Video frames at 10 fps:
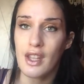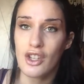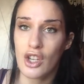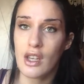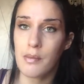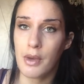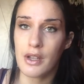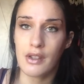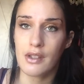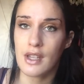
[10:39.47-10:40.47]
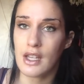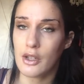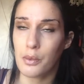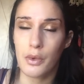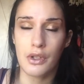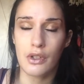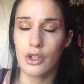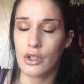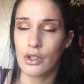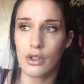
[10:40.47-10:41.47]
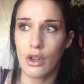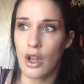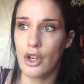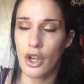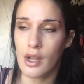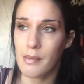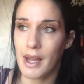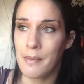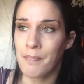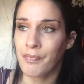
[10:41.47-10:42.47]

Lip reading: that she didn't burst her stitches was just a nightmare.